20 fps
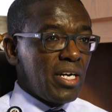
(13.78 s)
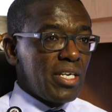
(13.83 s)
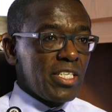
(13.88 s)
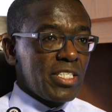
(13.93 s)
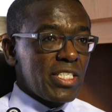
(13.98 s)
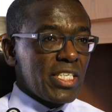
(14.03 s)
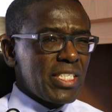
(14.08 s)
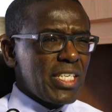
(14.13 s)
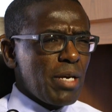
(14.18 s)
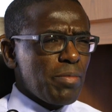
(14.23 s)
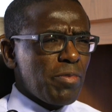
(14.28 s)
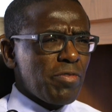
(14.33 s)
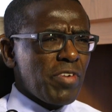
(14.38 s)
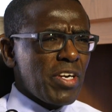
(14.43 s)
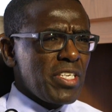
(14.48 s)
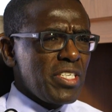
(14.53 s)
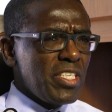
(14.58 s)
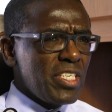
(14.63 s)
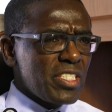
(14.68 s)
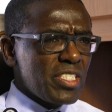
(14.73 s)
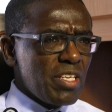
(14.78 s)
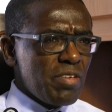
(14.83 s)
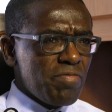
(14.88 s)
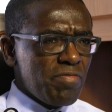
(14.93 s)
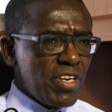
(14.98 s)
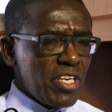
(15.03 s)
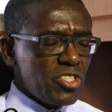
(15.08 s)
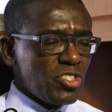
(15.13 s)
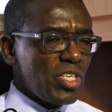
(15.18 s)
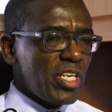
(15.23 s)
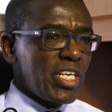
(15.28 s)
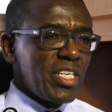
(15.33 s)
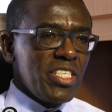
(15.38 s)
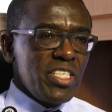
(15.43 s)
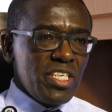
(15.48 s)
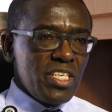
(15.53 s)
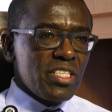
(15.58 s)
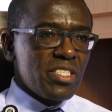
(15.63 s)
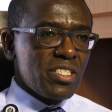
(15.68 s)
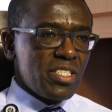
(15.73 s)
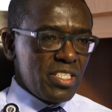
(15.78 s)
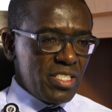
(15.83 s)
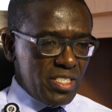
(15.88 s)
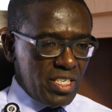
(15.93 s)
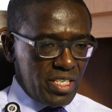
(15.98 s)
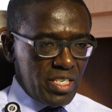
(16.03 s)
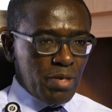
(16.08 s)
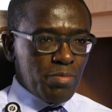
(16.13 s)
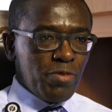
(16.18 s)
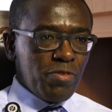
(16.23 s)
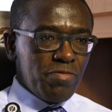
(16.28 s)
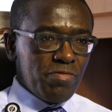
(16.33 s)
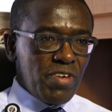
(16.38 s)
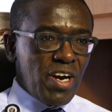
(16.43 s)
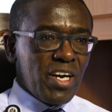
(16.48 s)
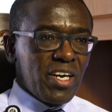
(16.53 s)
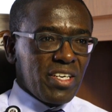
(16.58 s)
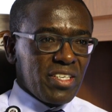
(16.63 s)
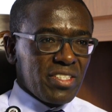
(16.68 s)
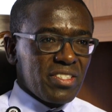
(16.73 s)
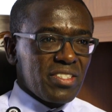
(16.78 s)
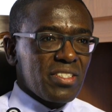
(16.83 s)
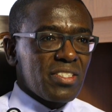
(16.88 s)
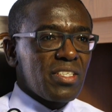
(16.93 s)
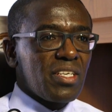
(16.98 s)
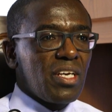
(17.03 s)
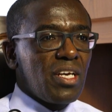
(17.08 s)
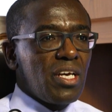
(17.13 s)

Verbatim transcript: And it's a type of a yeast infection, and yeast is a type of fungus.